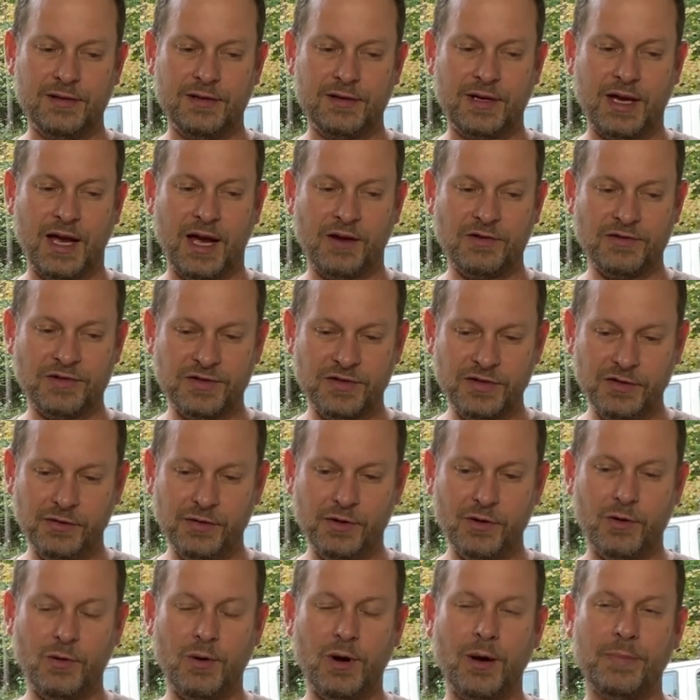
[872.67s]
counts do
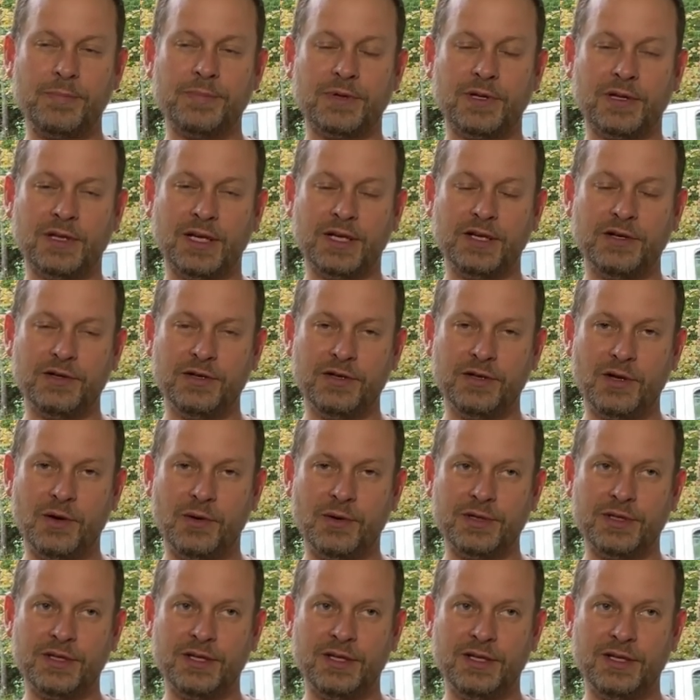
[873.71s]
go up the later you go
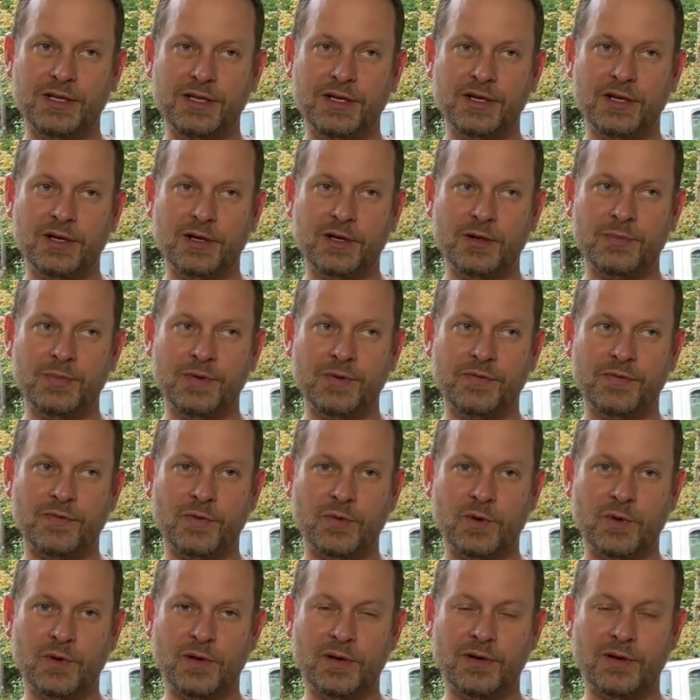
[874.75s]
into the year
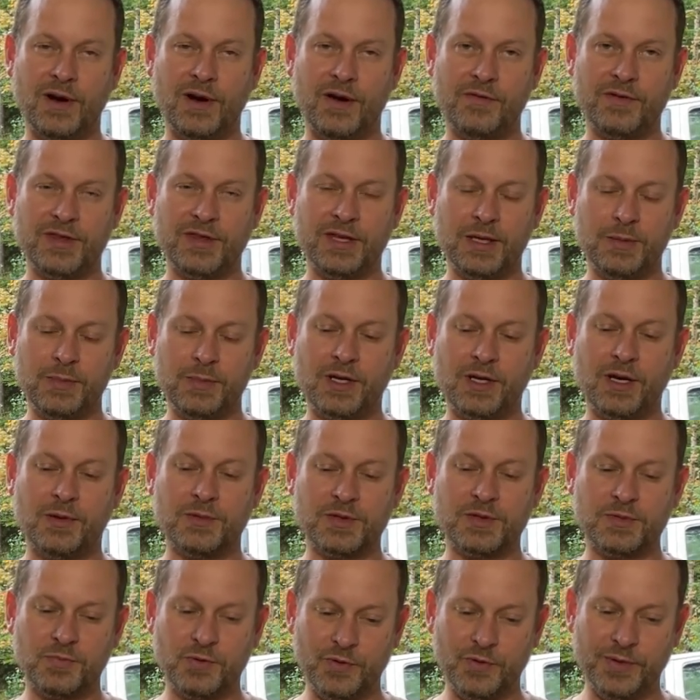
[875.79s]
before everything becomes
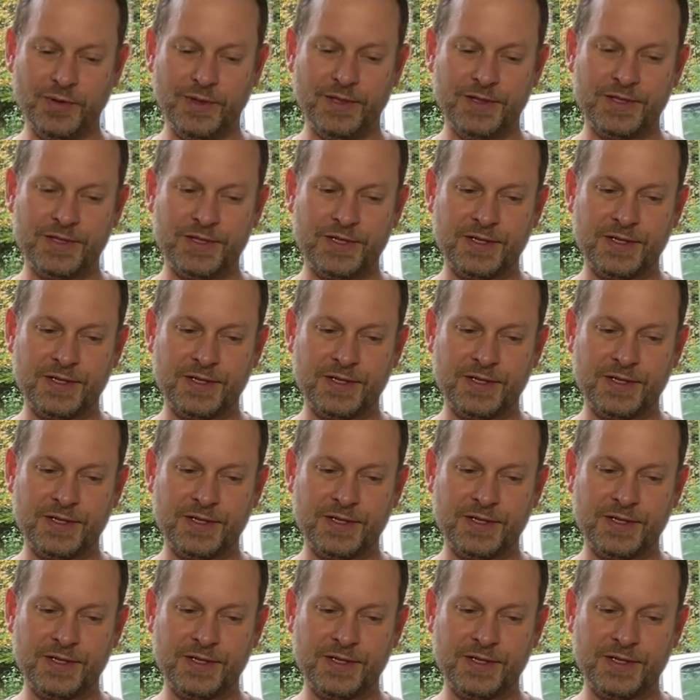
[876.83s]
broodless